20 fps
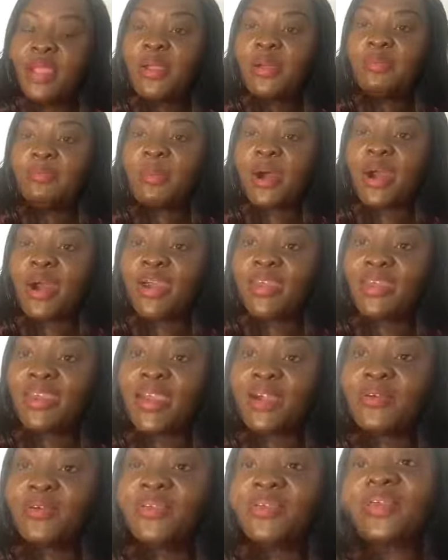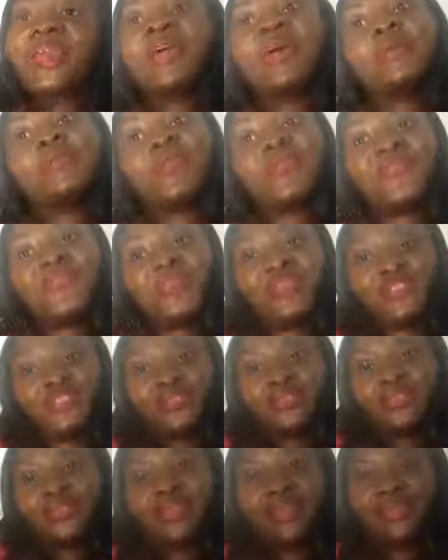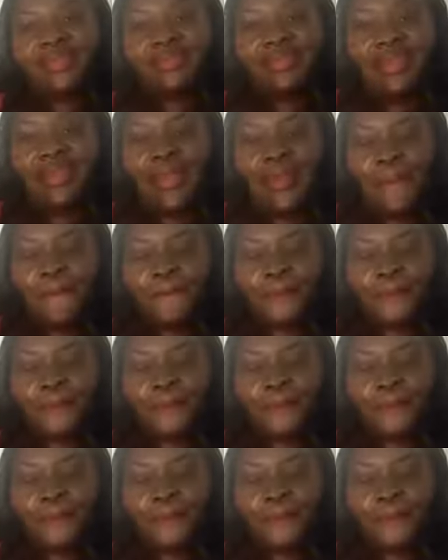My healthcare professionals out there,